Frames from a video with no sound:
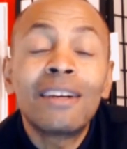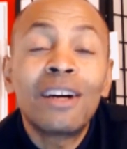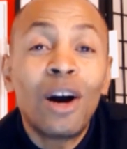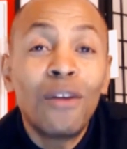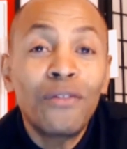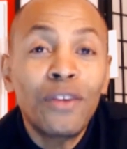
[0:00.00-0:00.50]

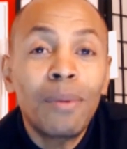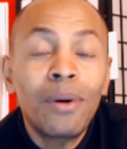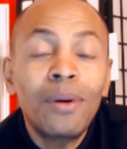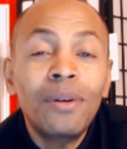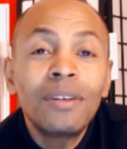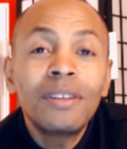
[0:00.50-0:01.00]

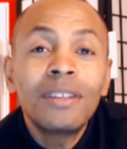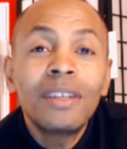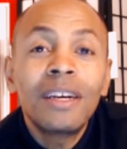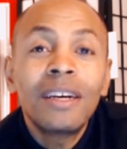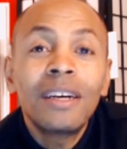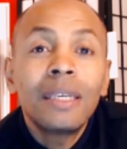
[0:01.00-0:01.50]
comfortable,
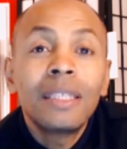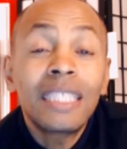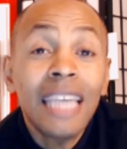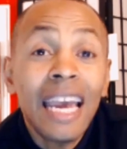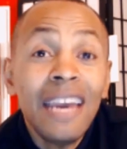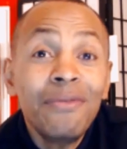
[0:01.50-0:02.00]

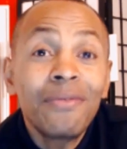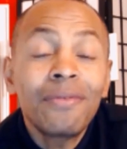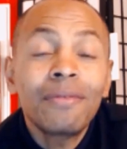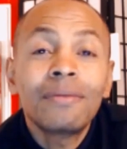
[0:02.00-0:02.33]
safe,